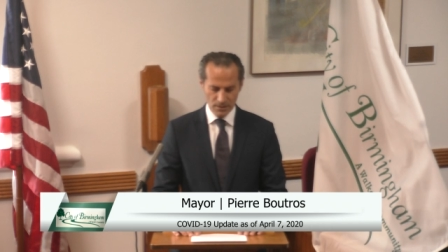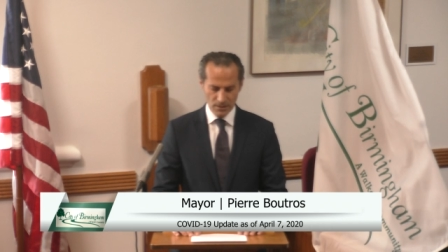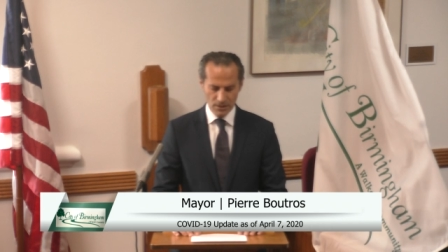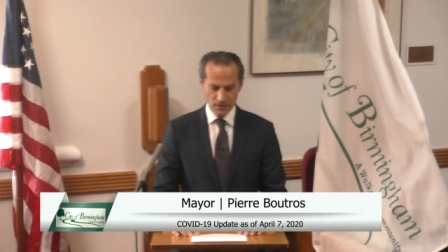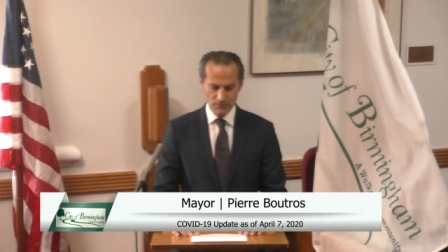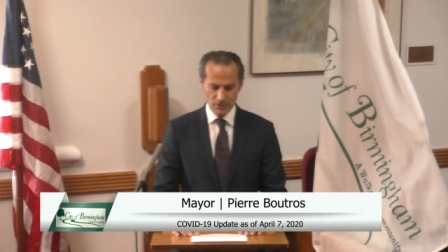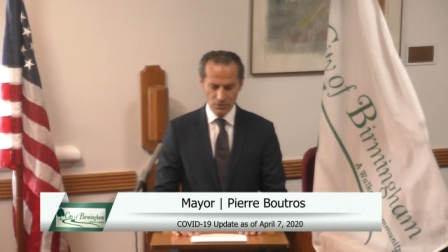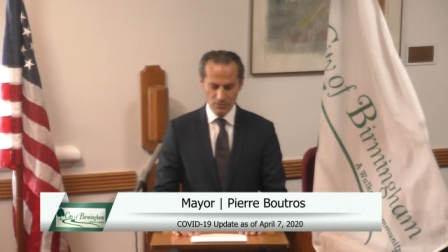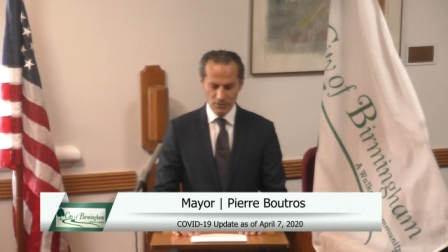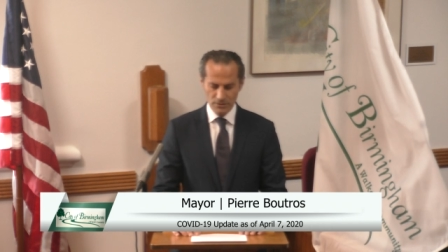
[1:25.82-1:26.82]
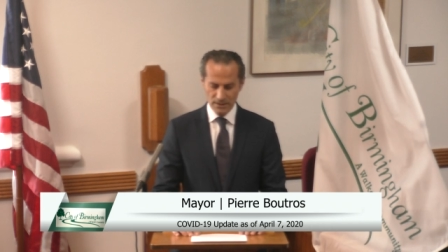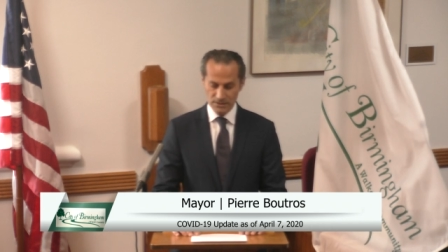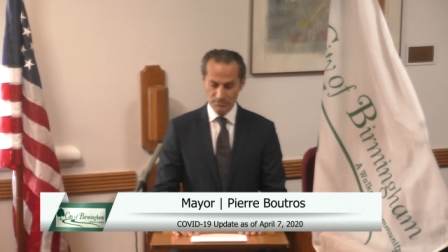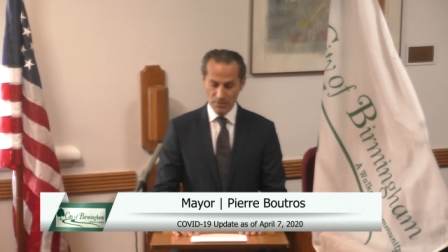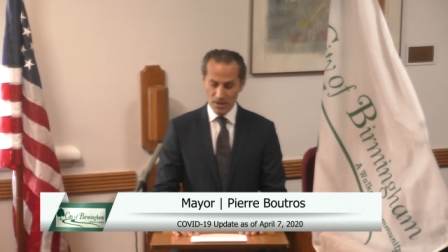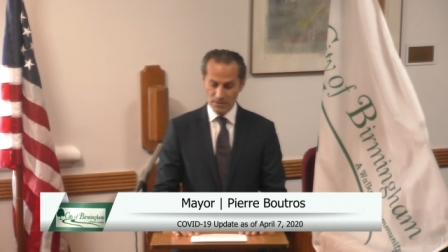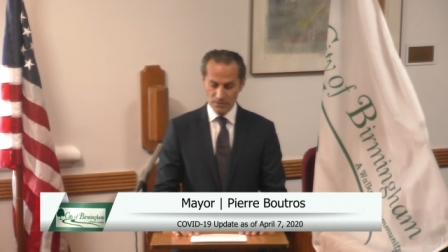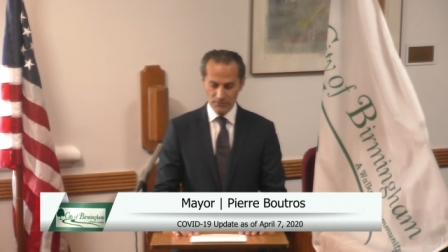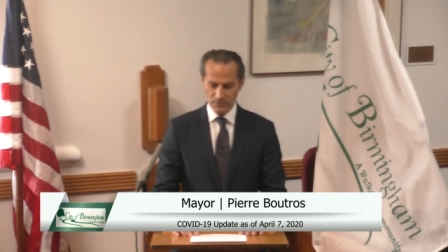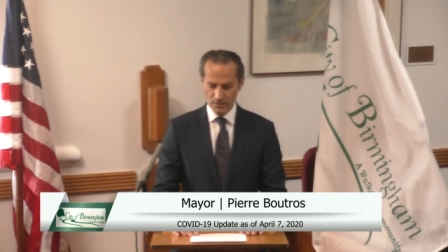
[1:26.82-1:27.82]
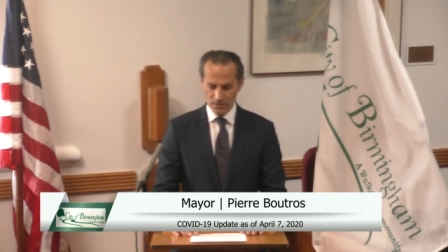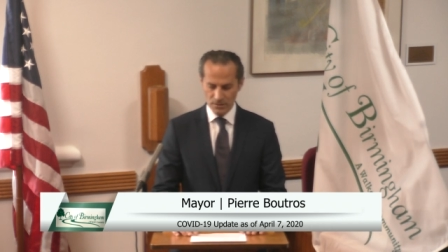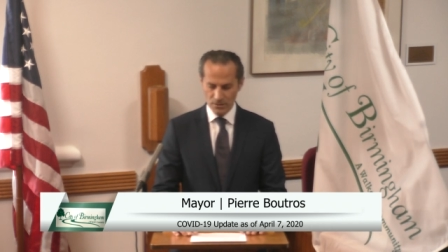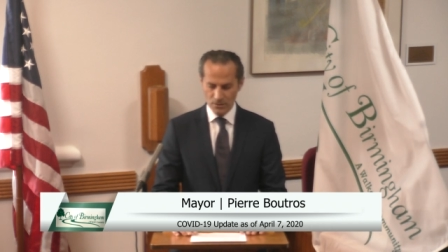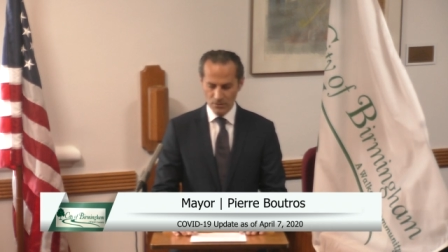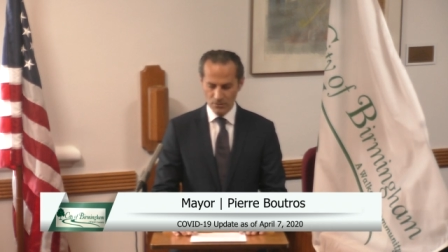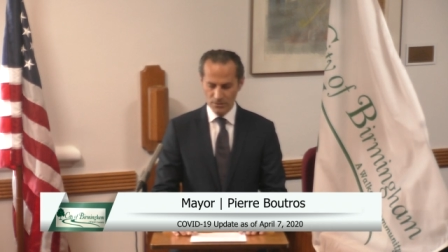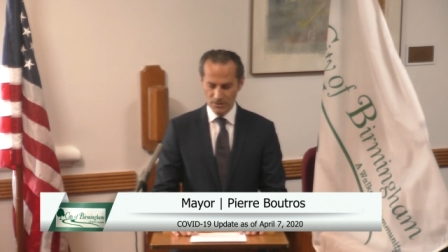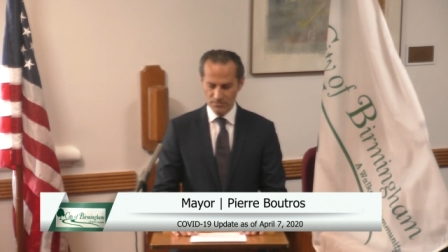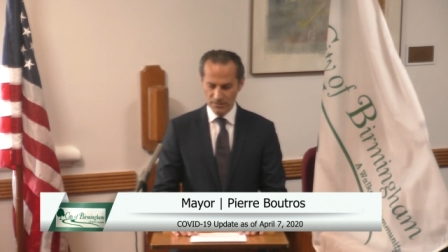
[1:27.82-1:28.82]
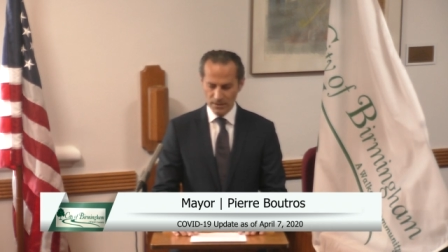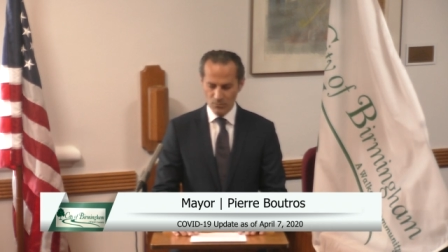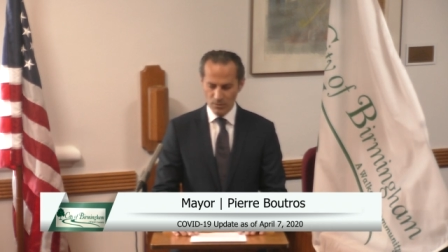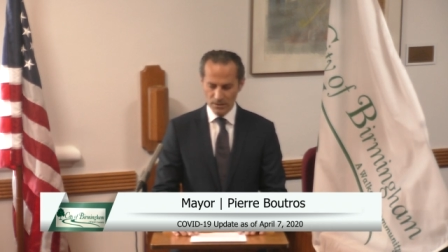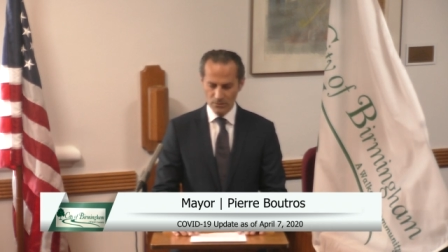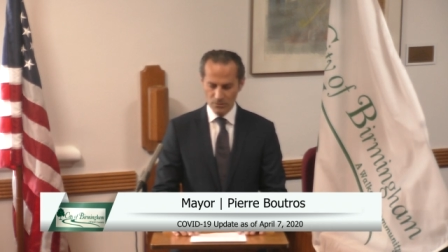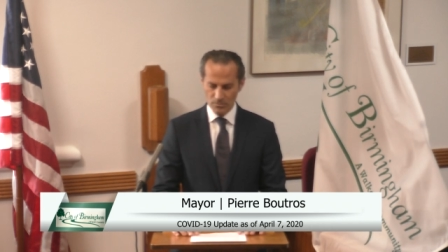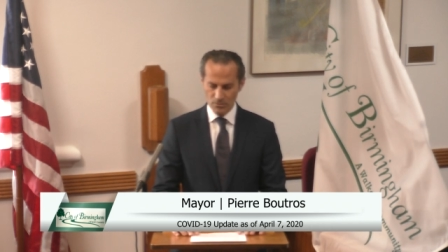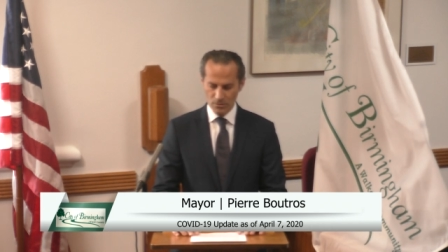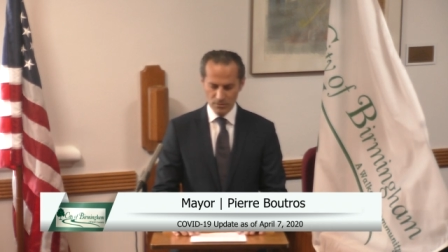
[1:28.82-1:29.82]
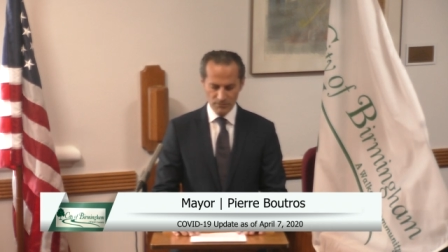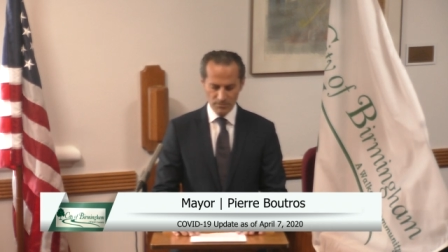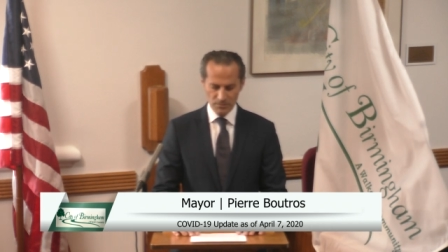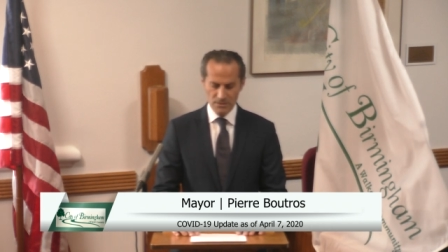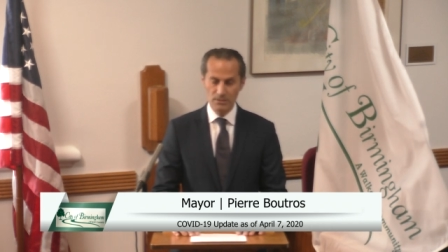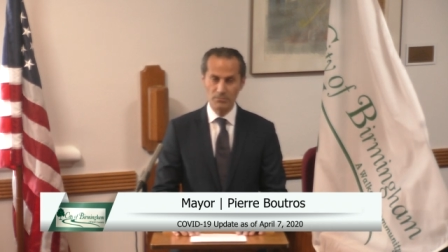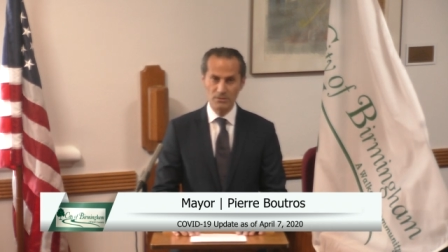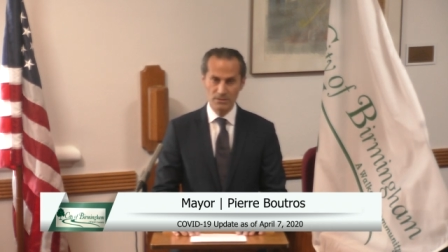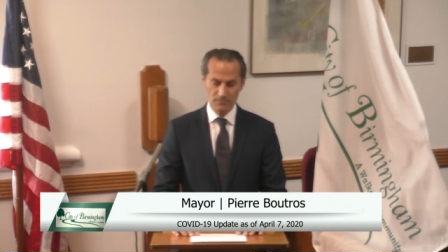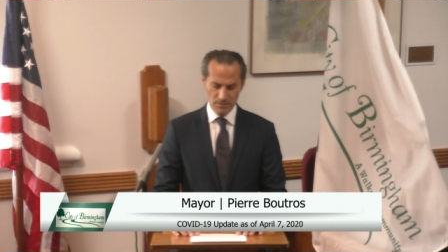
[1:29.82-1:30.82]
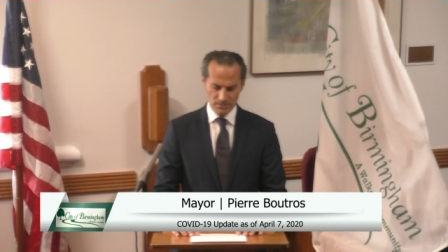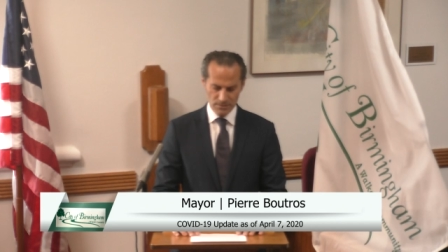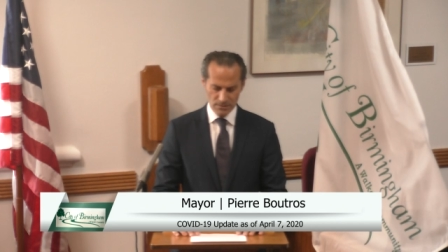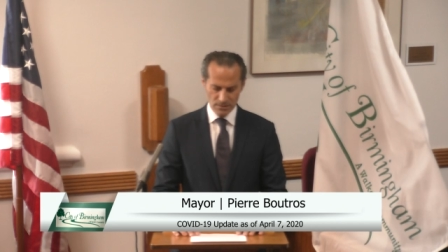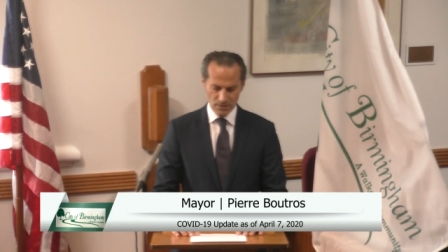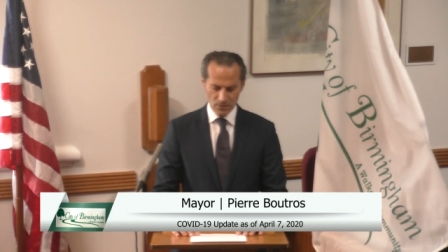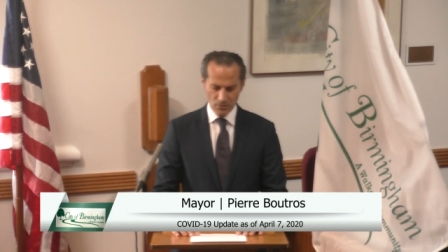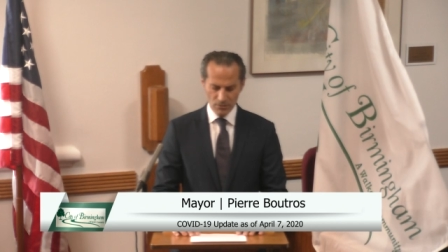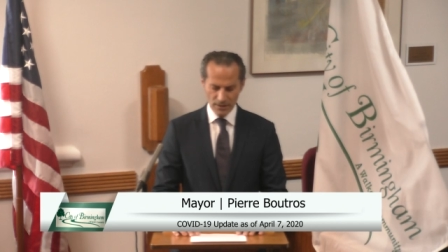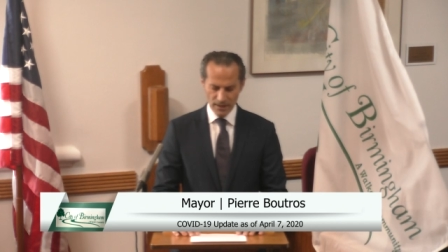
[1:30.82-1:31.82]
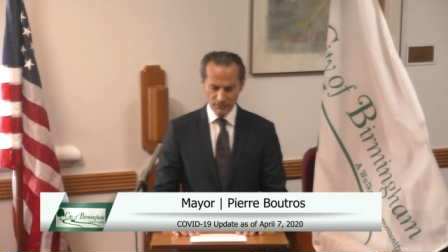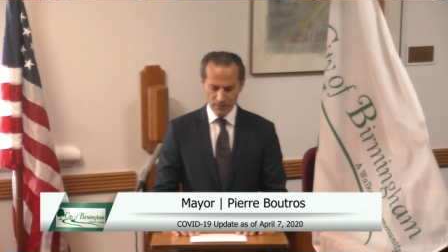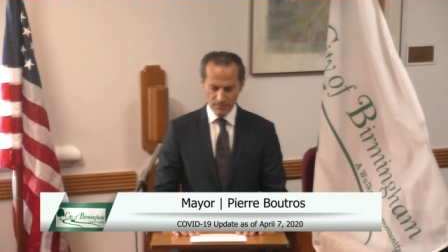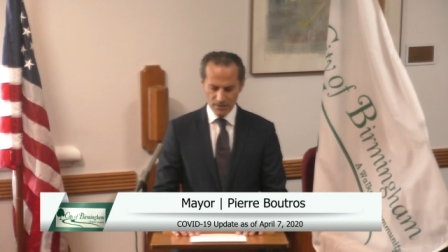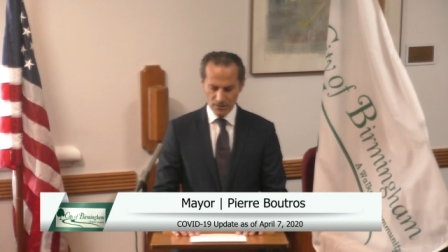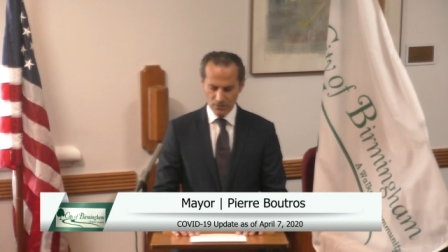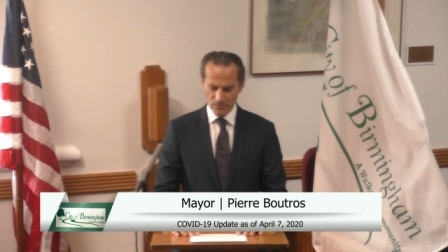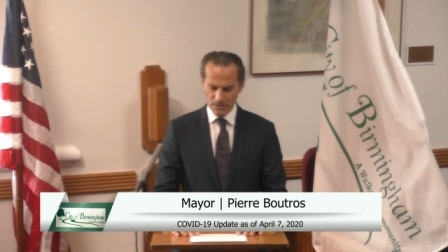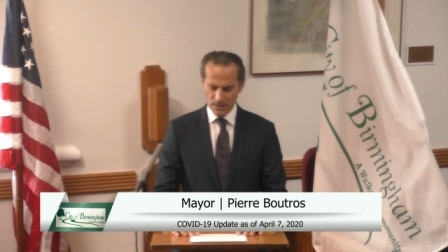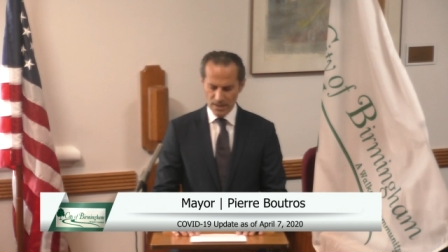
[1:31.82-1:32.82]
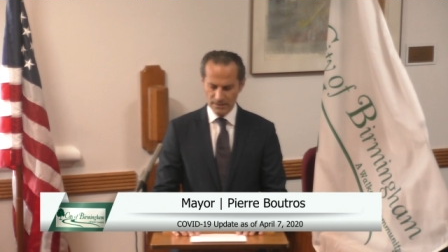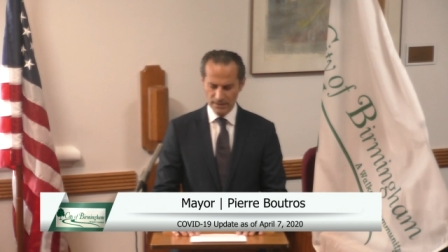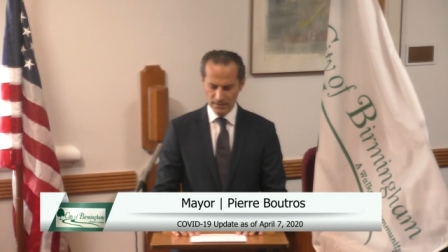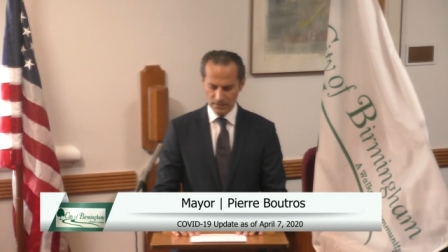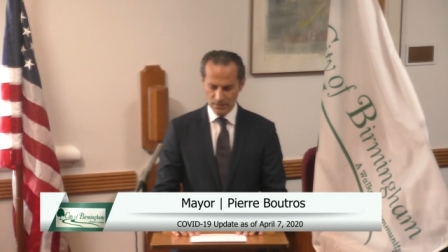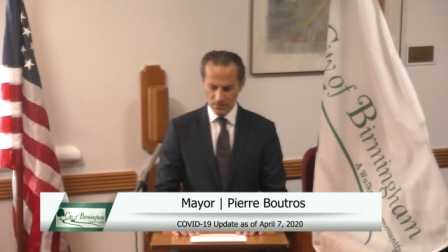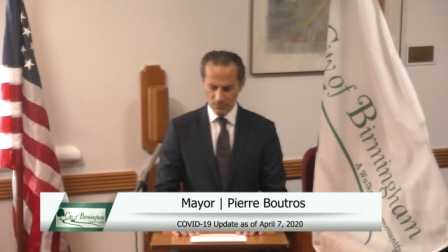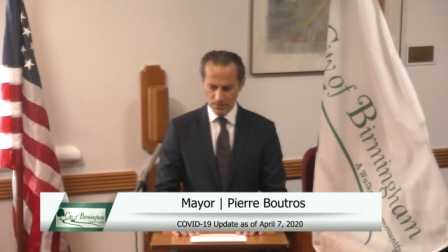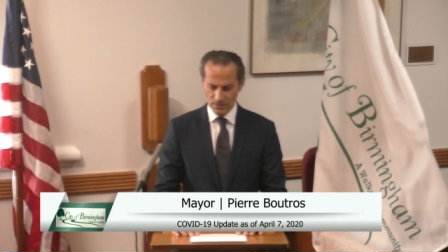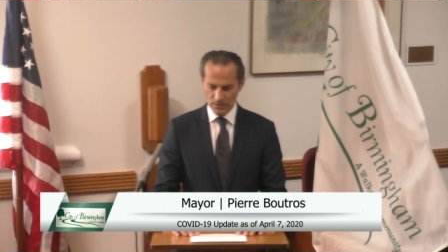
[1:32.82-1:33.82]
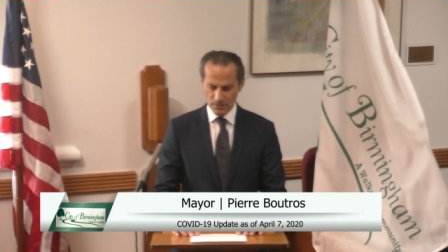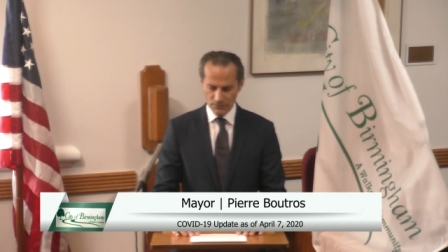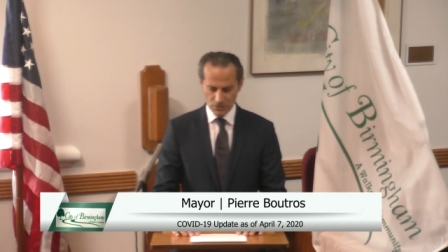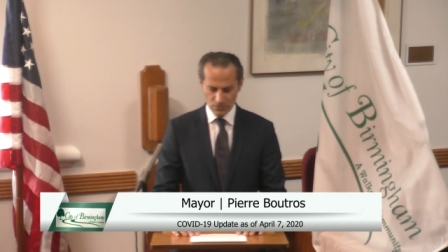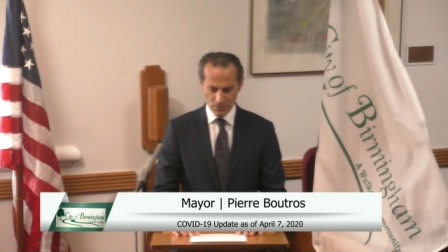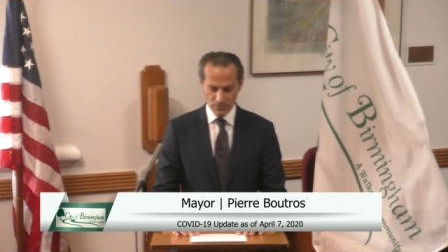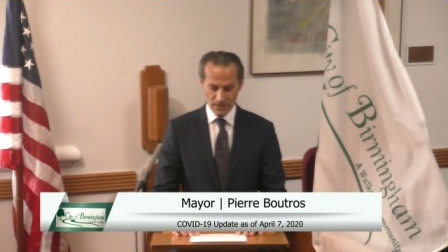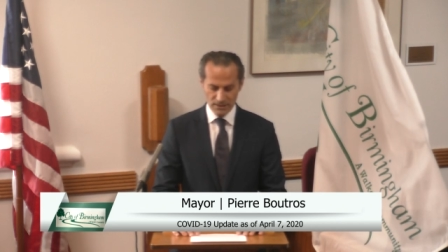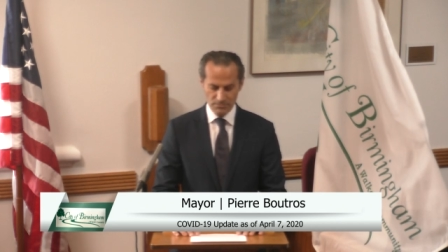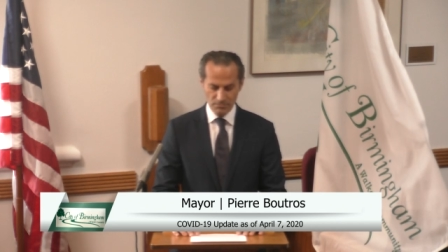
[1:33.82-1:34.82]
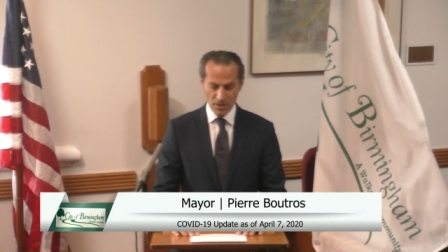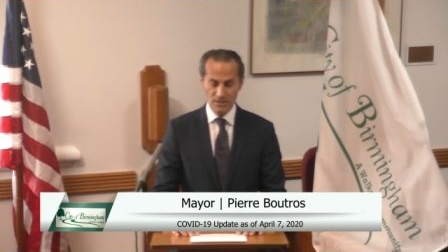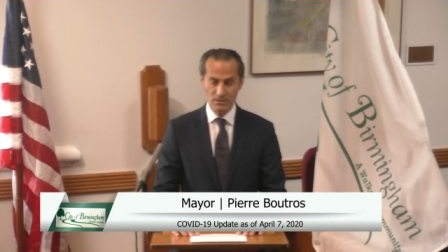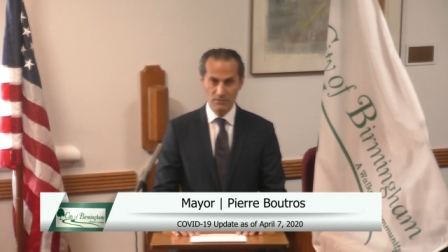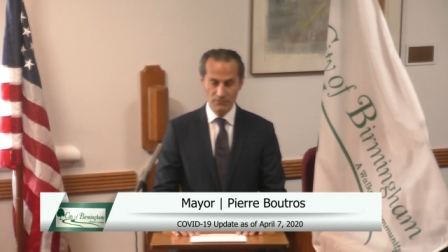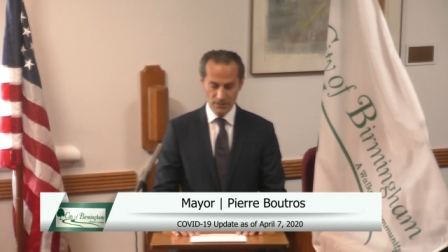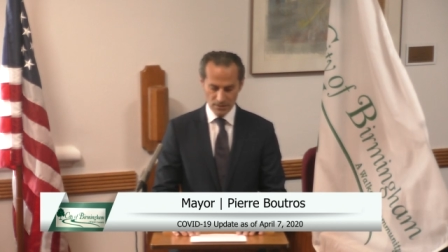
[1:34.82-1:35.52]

Individual who tests positive or display one or more of the principal symptoms or have come in close contact with an individual who tests positive